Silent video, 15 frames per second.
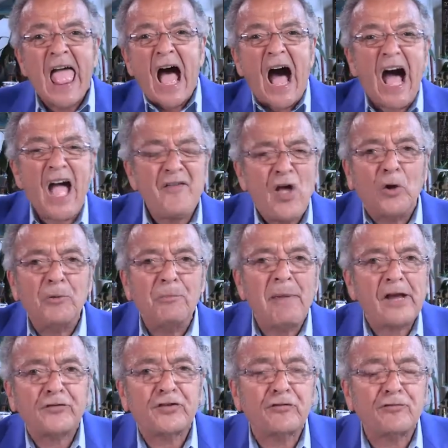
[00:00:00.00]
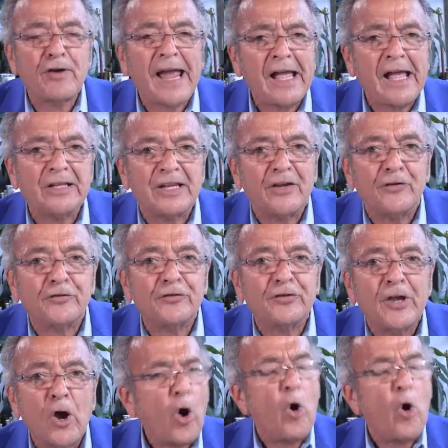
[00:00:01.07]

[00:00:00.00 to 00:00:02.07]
I've held massive rallies.